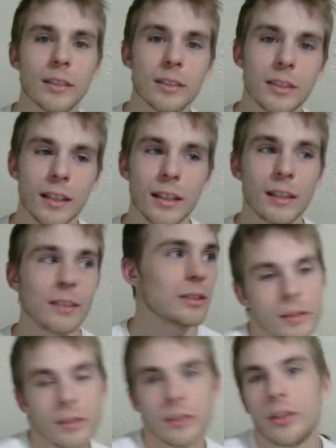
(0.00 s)

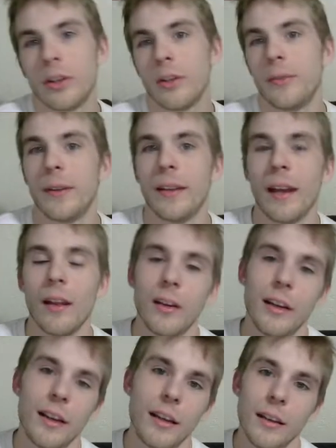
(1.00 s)
tags. So the
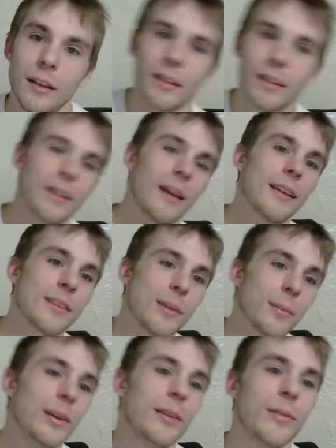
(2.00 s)
Fidelity
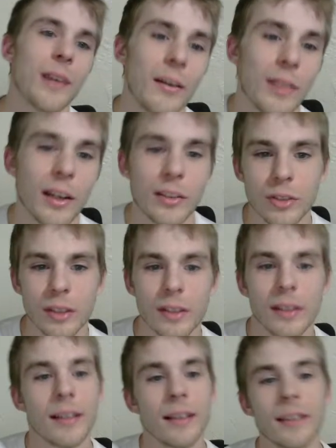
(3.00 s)
S&P
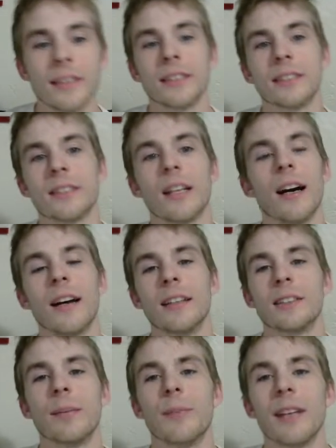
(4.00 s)
500 is
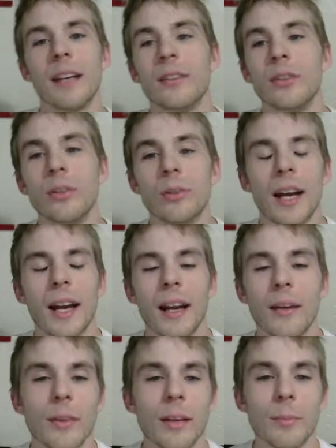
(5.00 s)
something I do
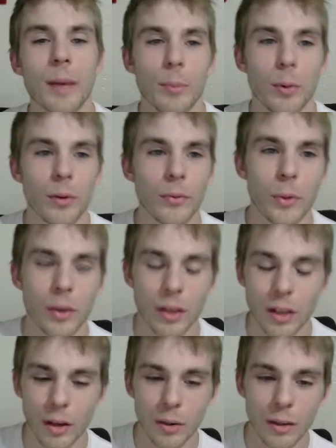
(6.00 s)
have in my
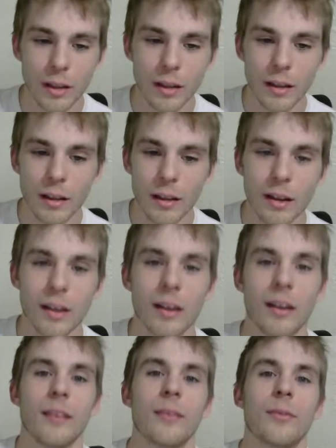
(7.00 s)
portfolio
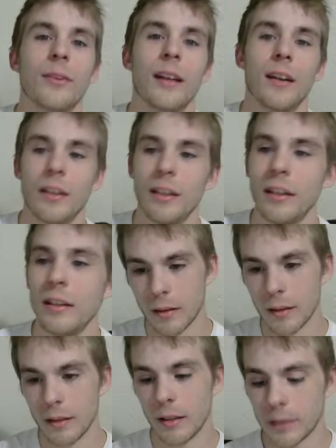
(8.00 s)
on Fidelity.
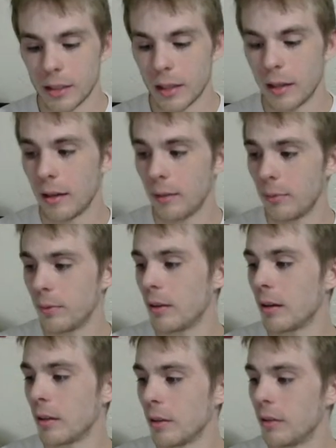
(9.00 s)
It does have
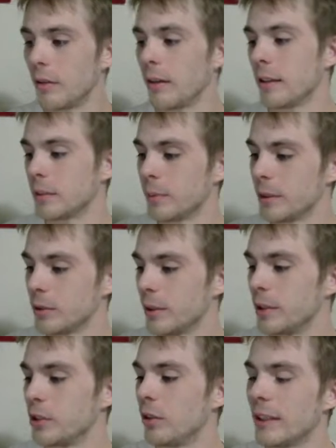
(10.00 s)
a good expense
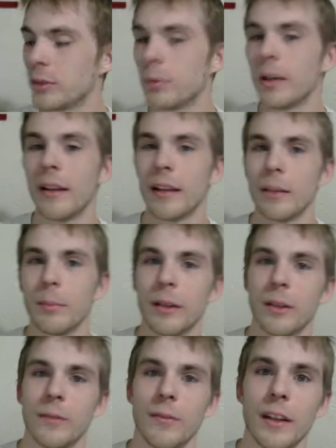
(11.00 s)
ratio. That's what I like
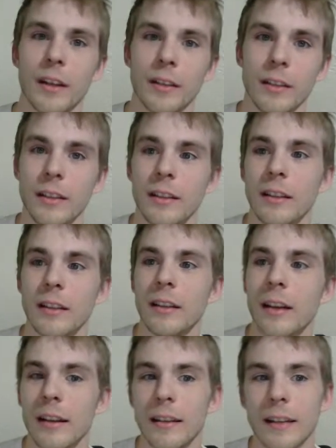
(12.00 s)
about the Fidelity
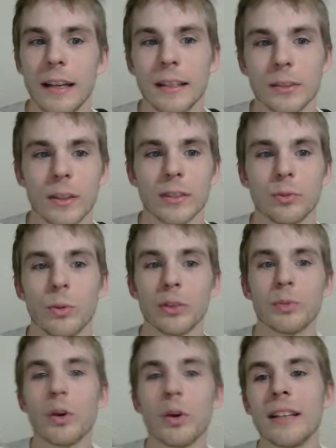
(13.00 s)
index funds. Well,
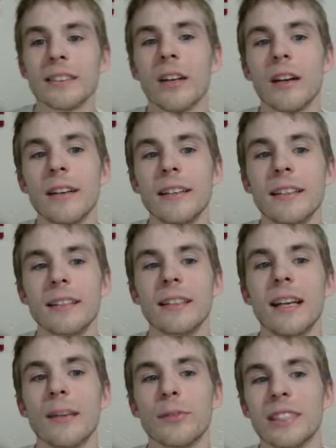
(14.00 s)
it's not an
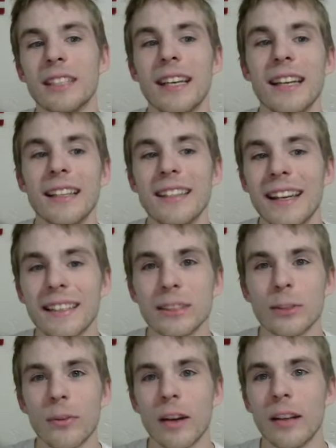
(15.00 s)
ETF, it's an
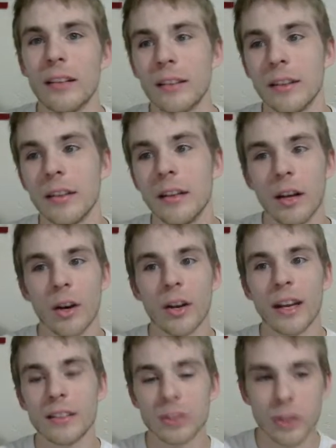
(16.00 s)
index fund.
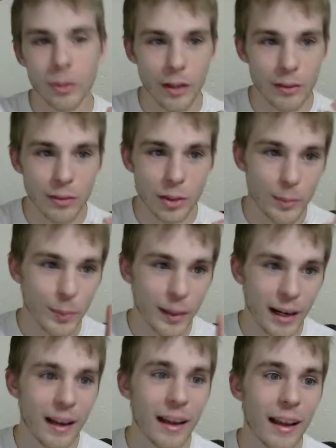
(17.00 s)
Okay, so whenever you
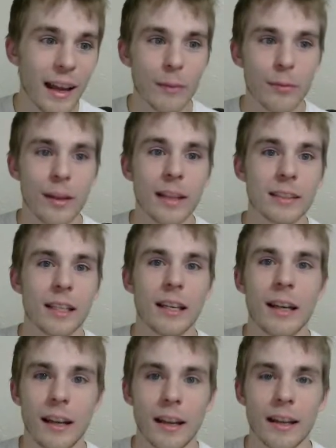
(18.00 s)
buy
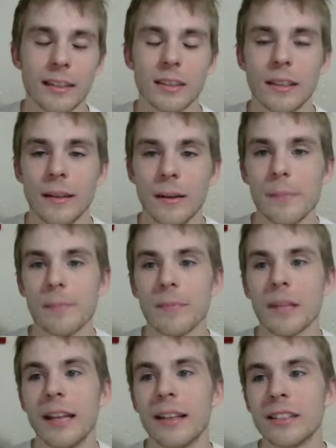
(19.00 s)
FXAIX,
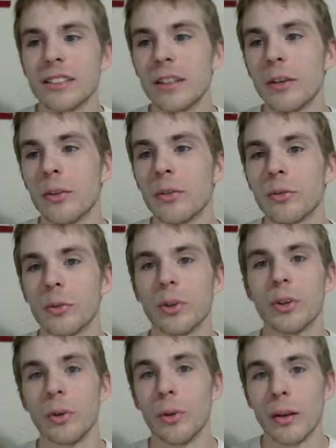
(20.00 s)
it doesn't go
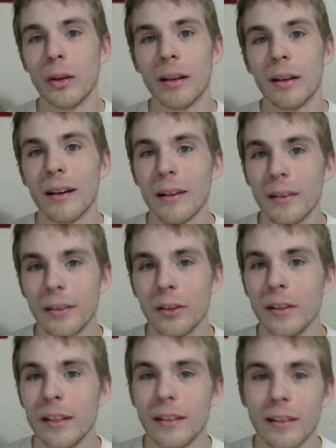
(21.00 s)
through
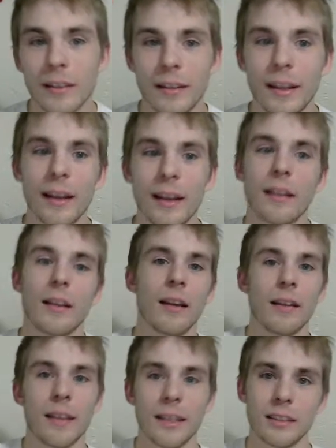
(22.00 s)
until the end of the day.
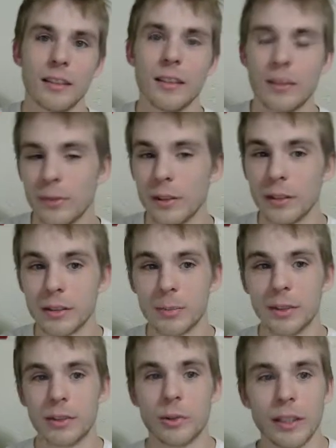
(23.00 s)
That's the difference
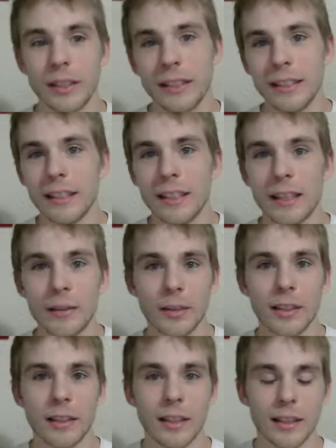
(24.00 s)
between an ETF
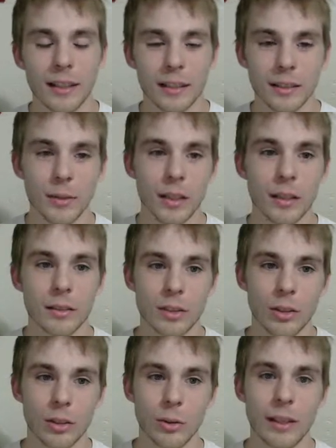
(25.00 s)
and an index fund.
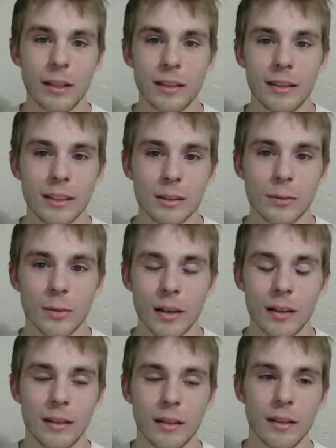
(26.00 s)
So an index
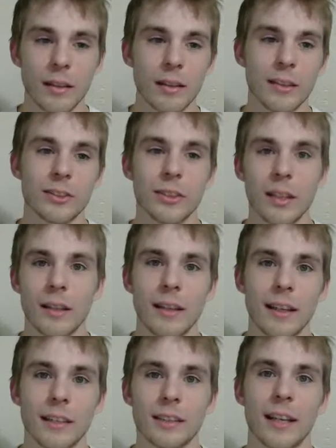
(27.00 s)
fund is
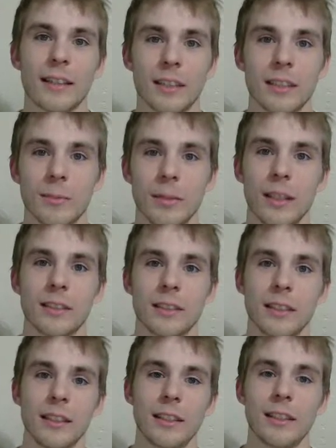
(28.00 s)
the exact same thing as
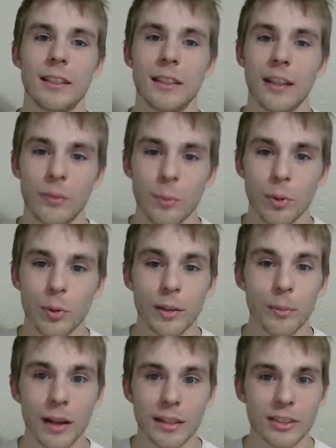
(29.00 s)
an ETF, pretty
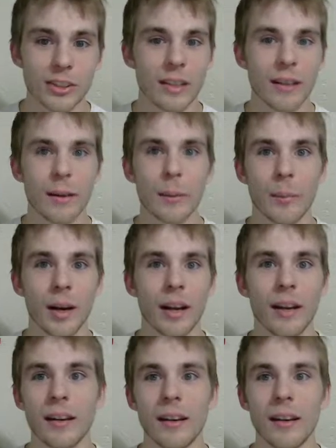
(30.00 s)
much, but